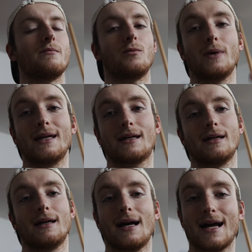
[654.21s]
weak
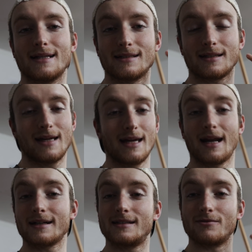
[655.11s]
and
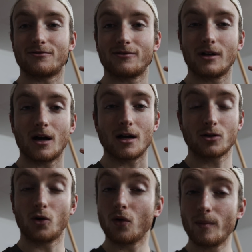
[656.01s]
inactive
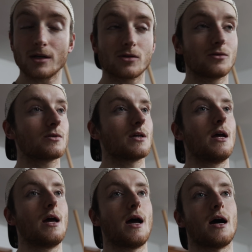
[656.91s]
core muscles,
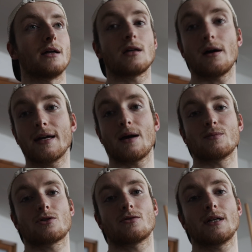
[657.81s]
tight
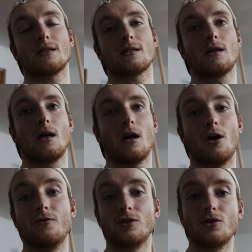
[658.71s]
hamstrings,
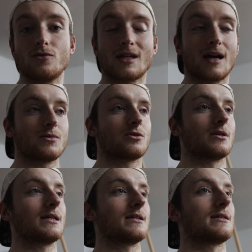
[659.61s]
overused
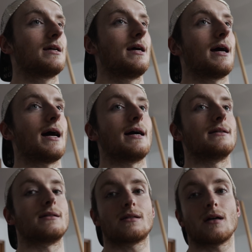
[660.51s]
hamstrings,
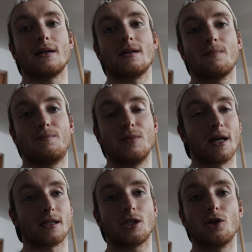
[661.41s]
and tight
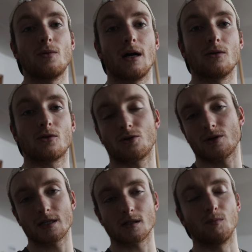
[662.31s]
like QL,
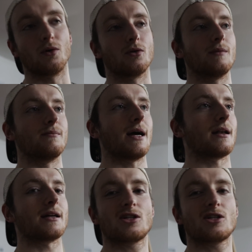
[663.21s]
quadratus laborum, and like